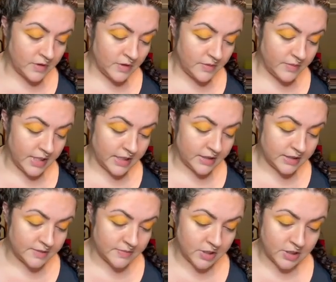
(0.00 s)
Man, there's
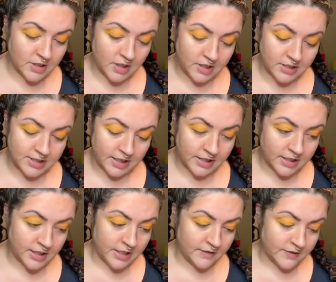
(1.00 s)
some good colors on here.
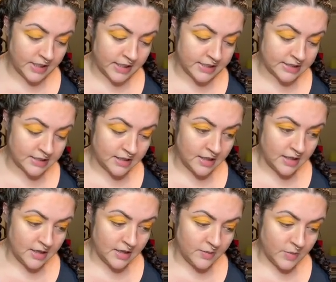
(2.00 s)
I didn't realize.
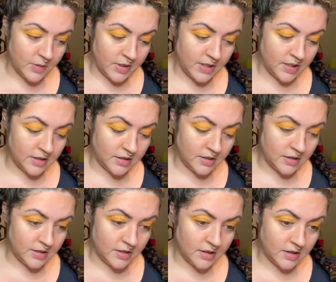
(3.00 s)
Maybe
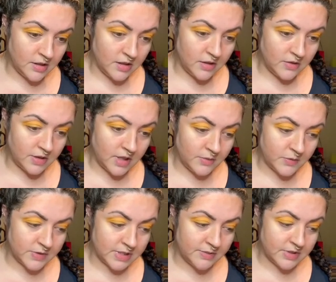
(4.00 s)
come in
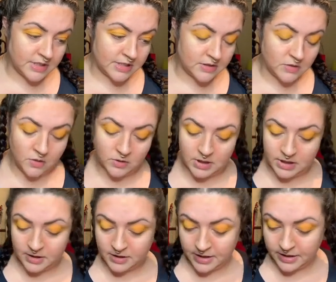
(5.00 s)
with some of this gold
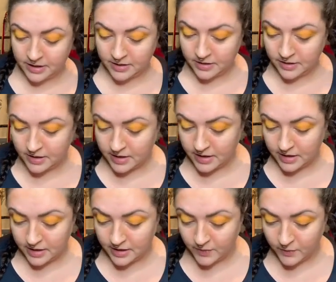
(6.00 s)
glitter later. I
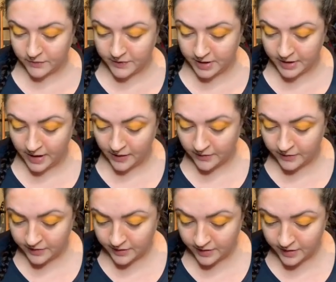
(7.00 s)
don't know. We'll figure it out.
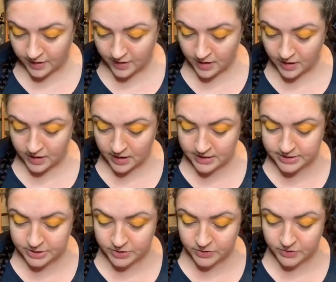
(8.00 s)
Let's
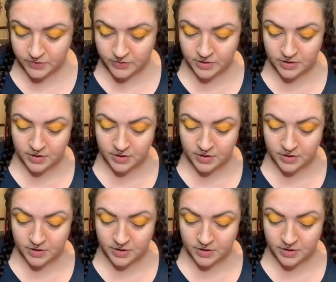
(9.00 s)
do...